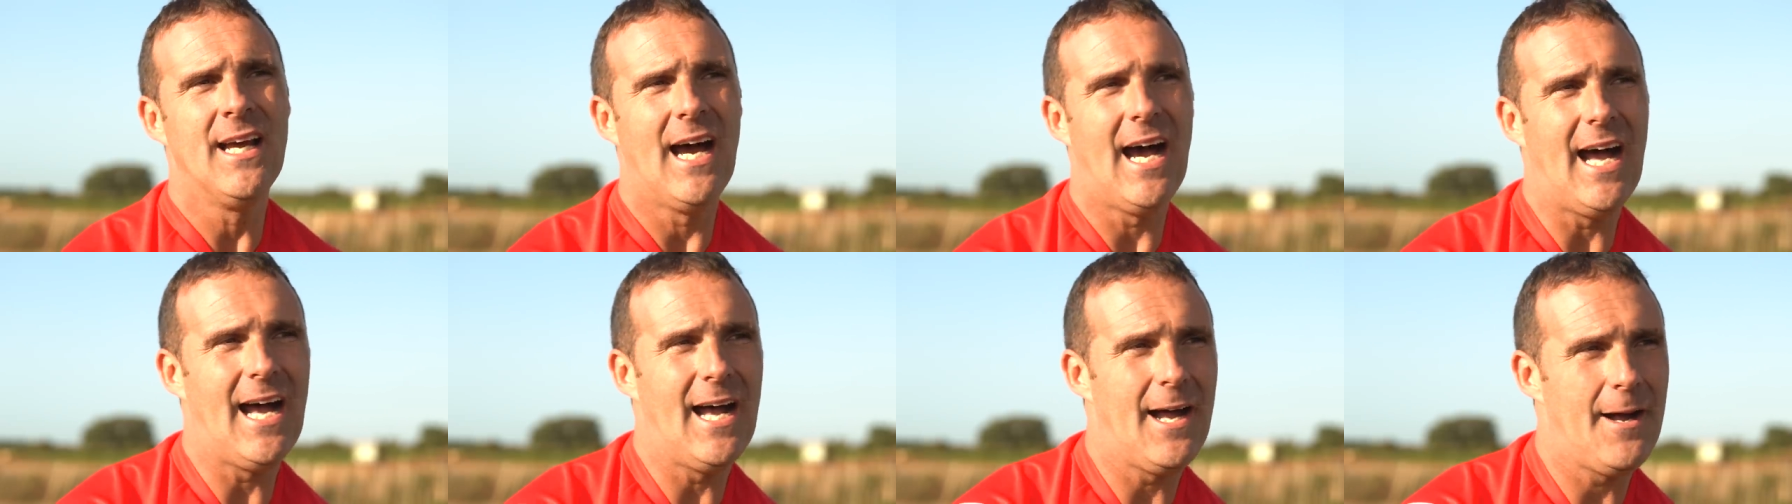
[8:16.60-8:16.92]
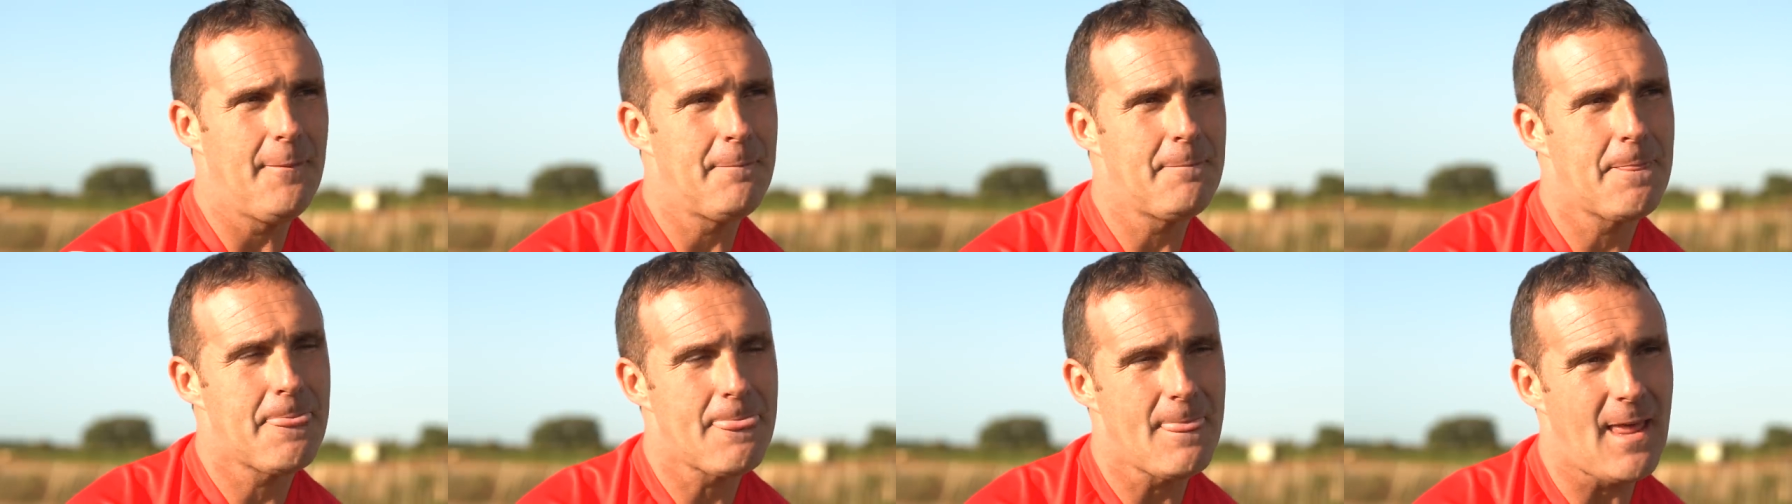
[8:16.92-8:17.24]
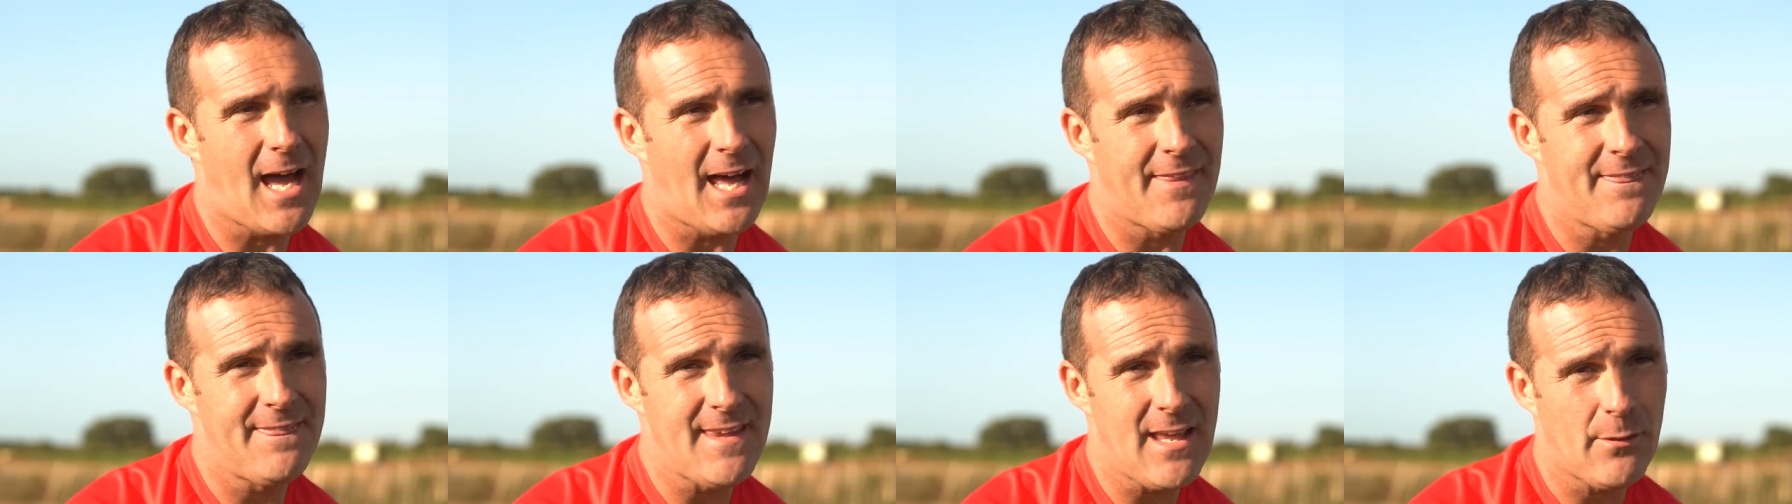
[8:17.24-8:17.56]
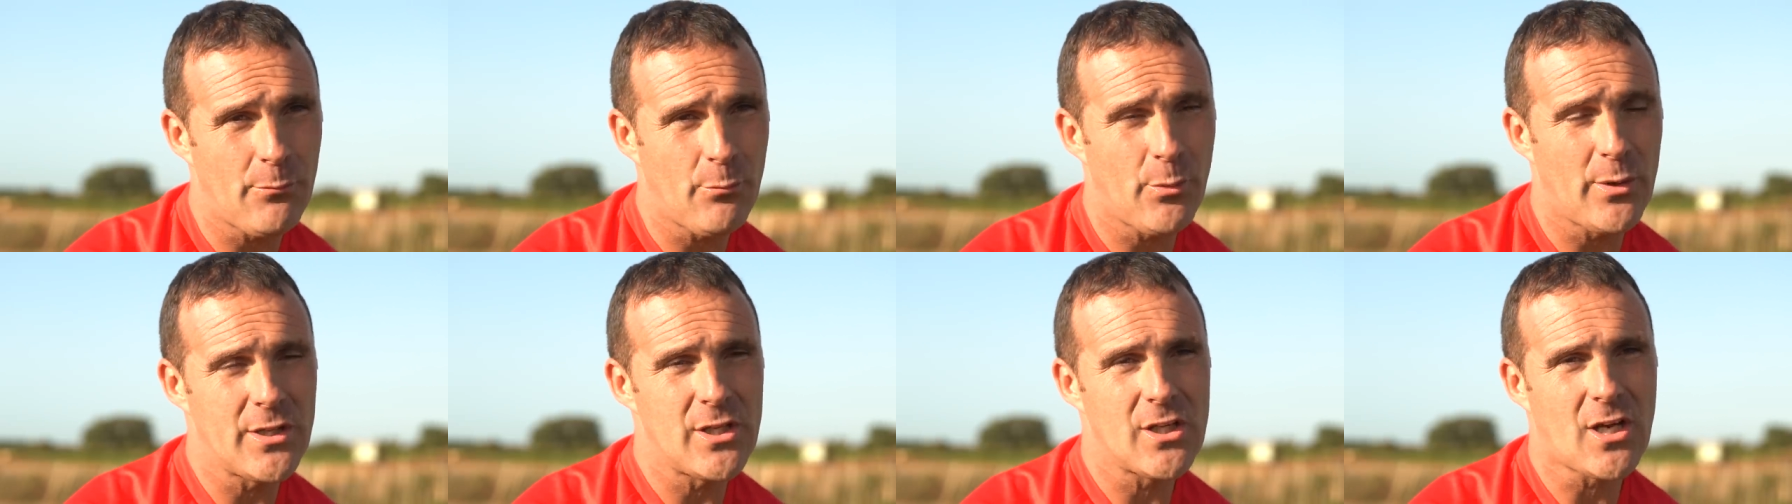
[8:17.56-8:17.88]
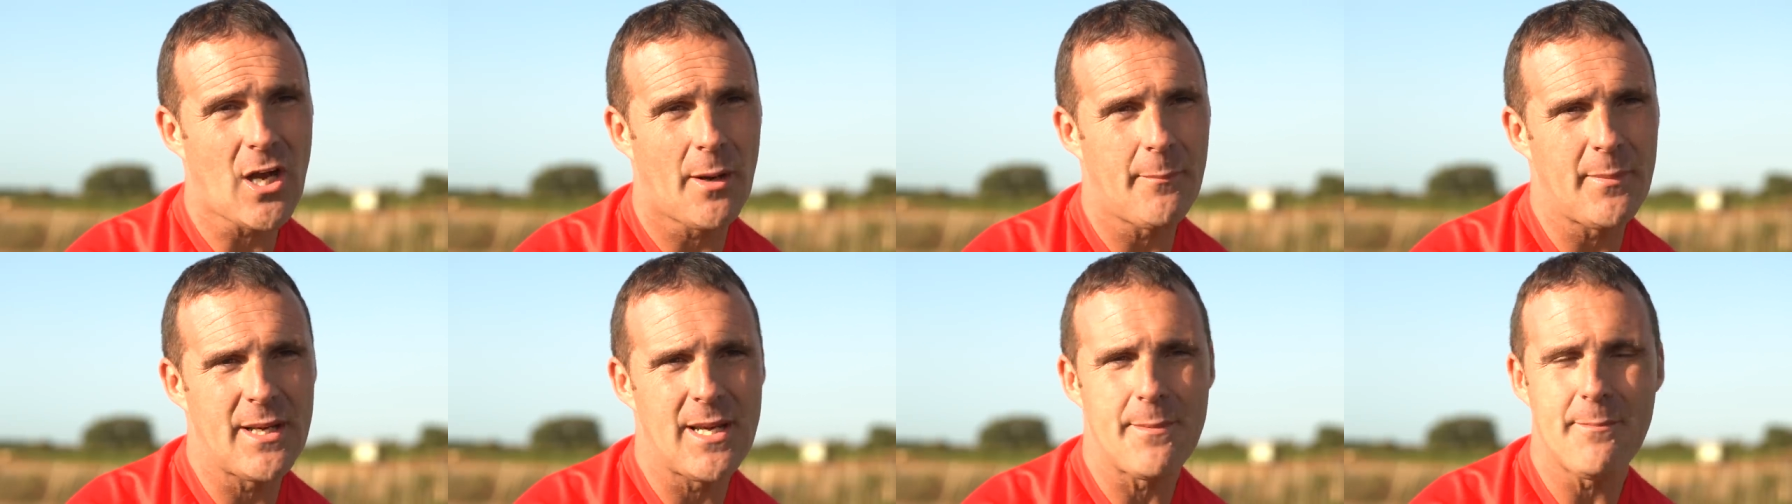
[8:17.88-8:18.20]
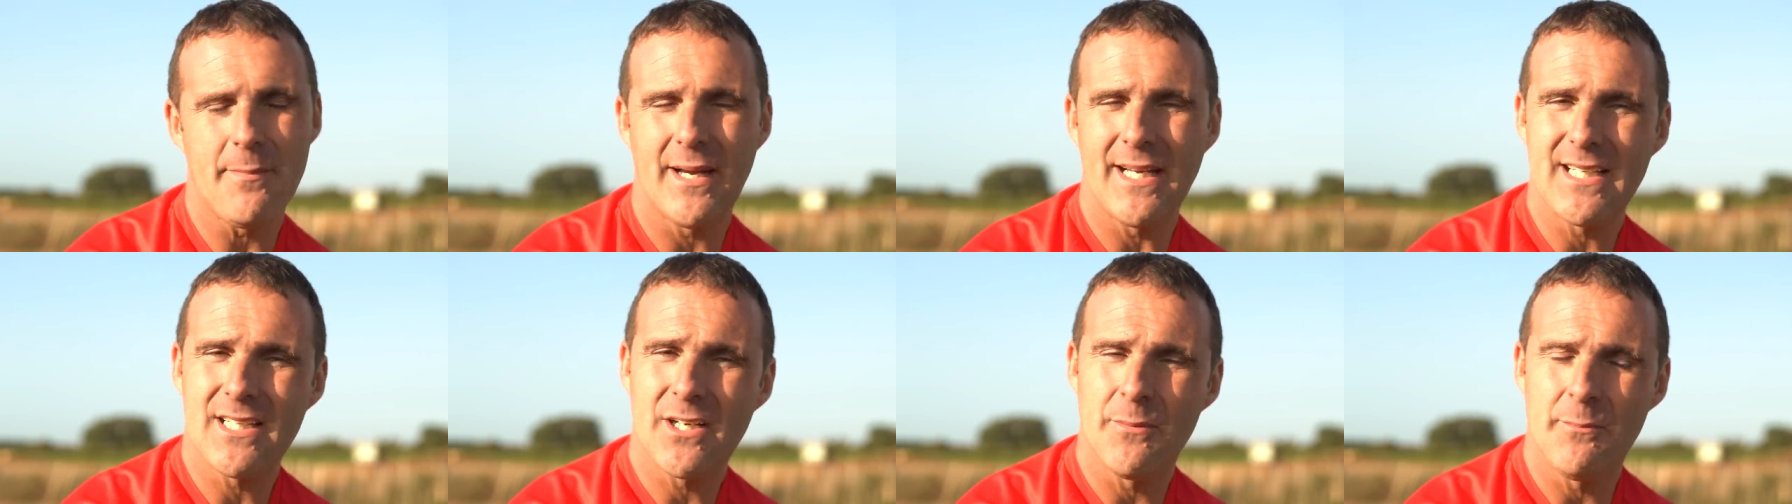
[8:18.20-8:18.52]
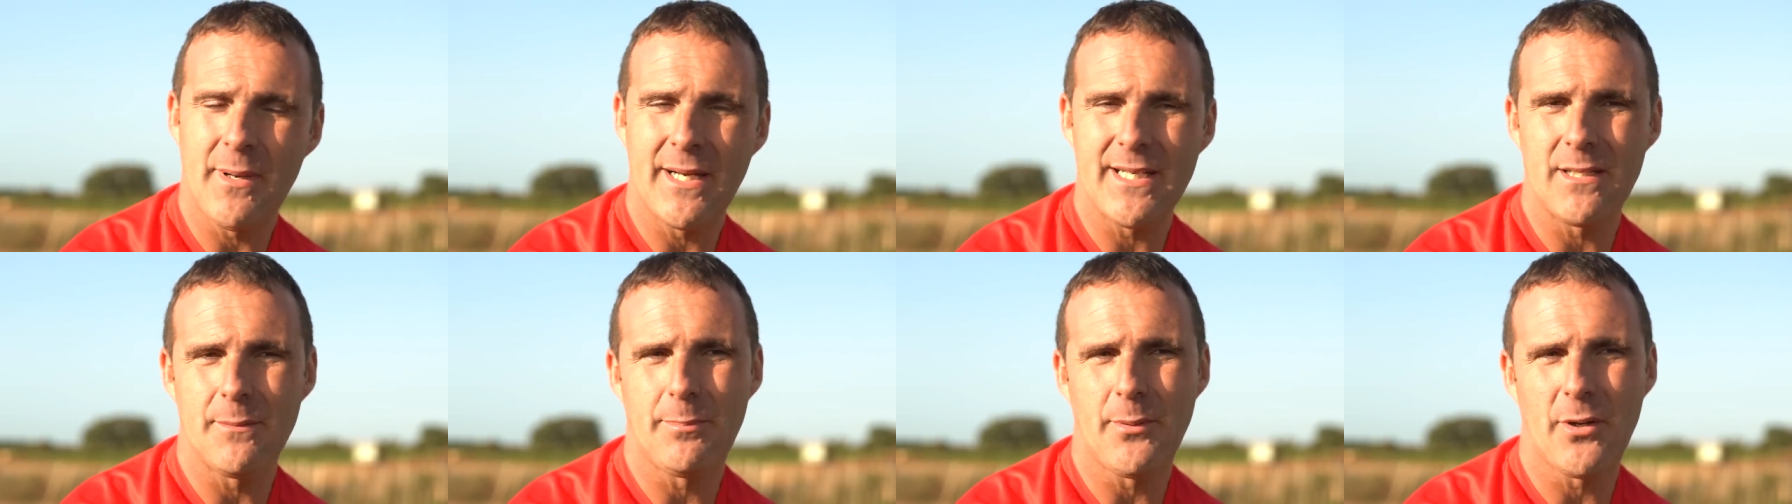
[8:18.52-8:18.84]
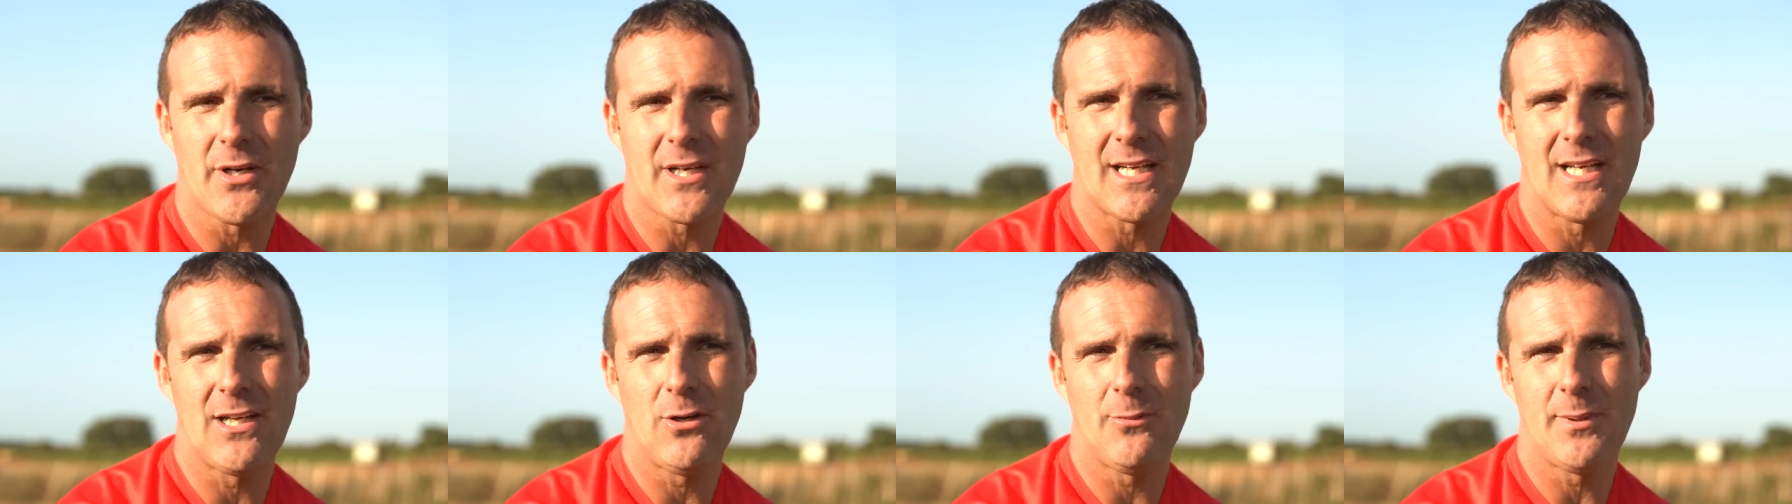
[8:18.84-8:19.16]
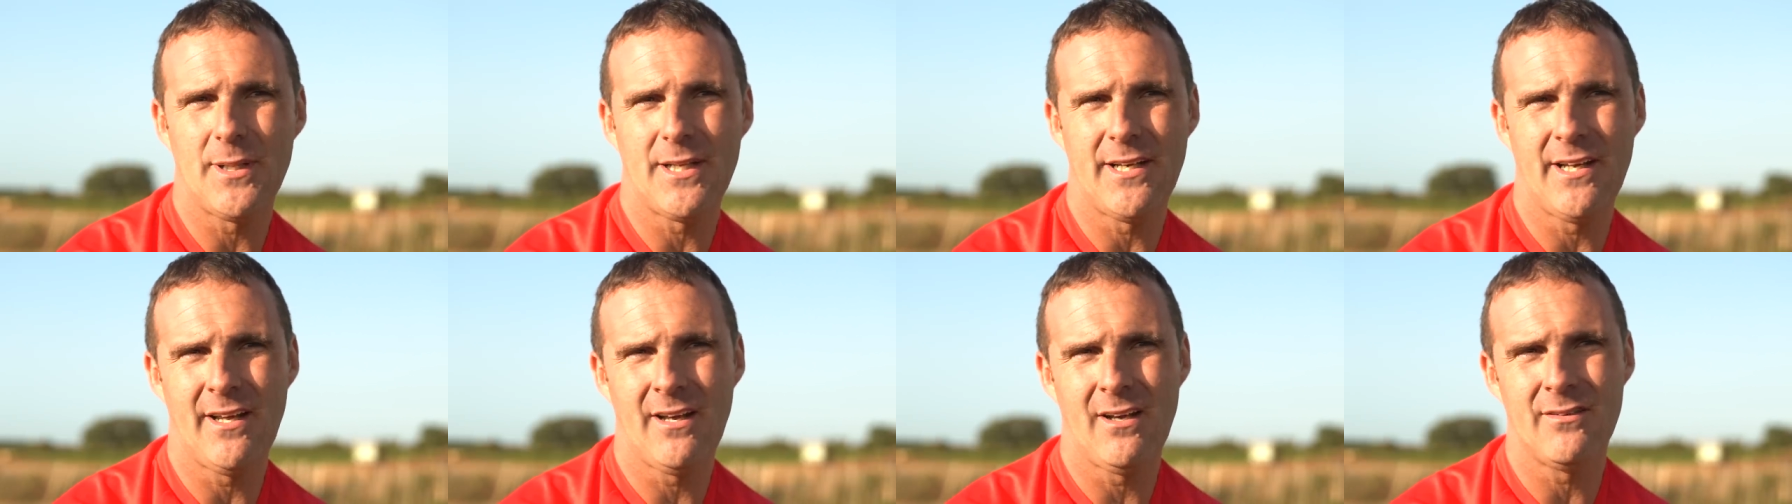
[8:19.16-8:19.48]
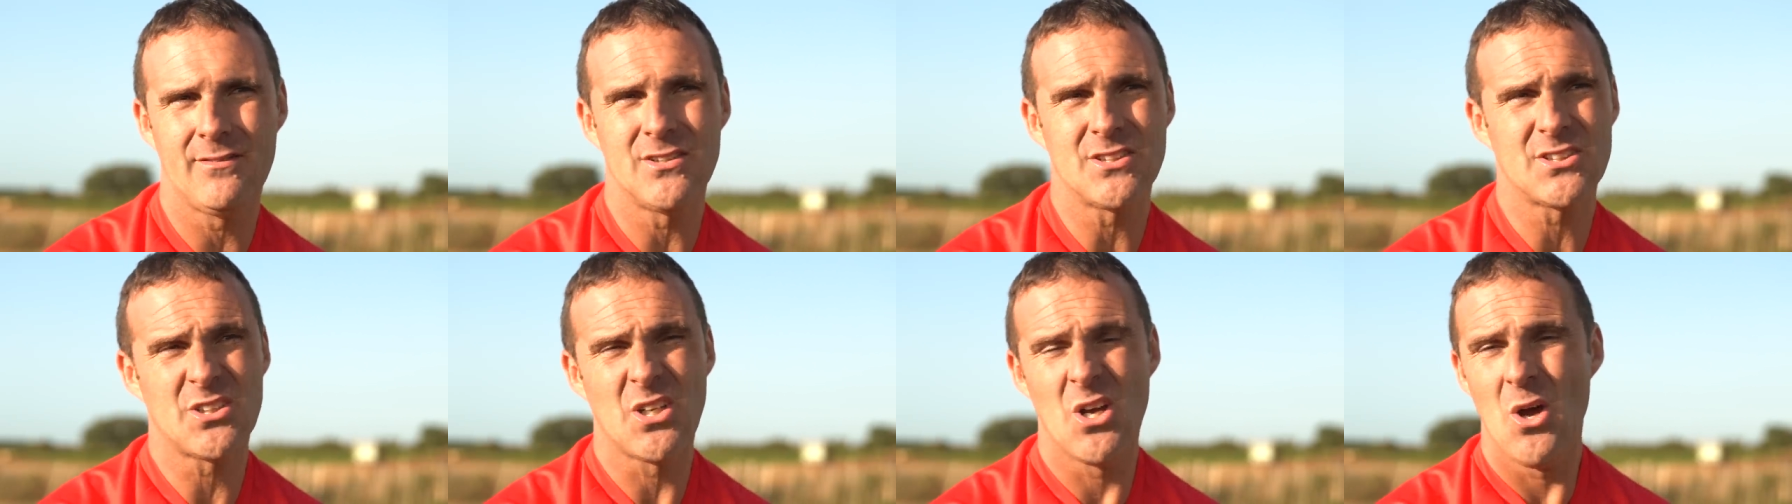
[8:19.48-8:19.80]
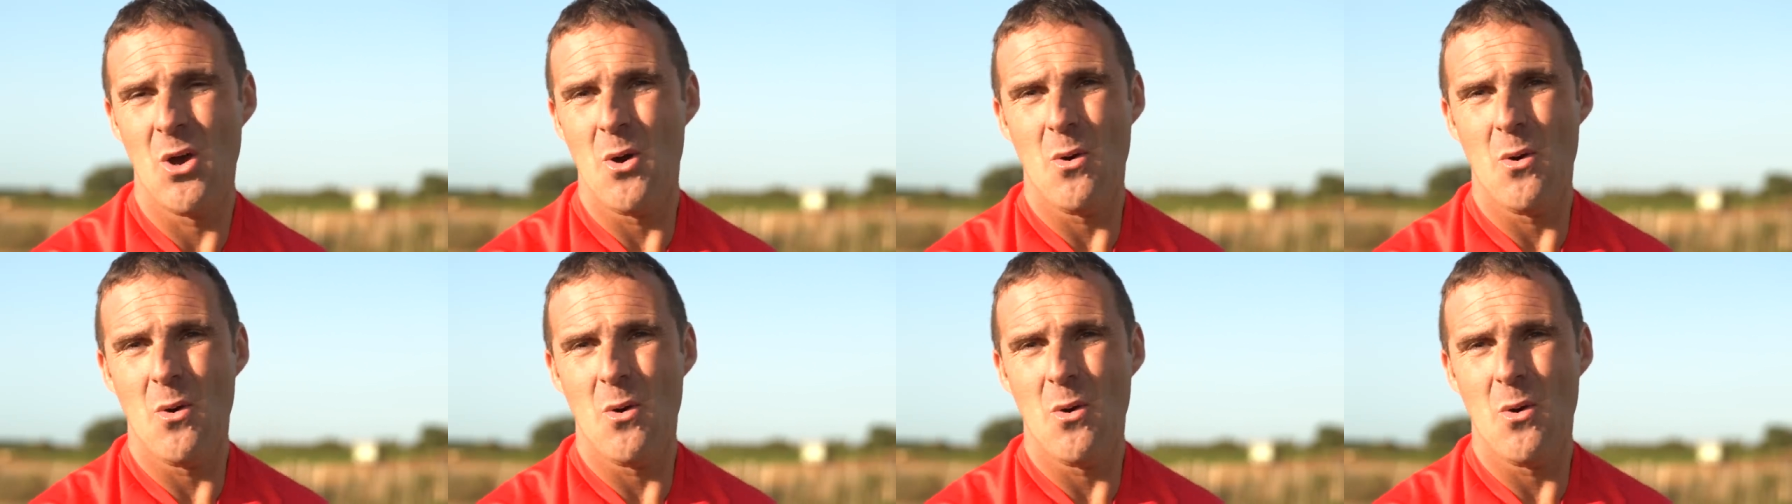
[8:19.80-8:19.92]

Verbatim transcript: Um, and then when you come in, it make, can make the bike a little bit nervous.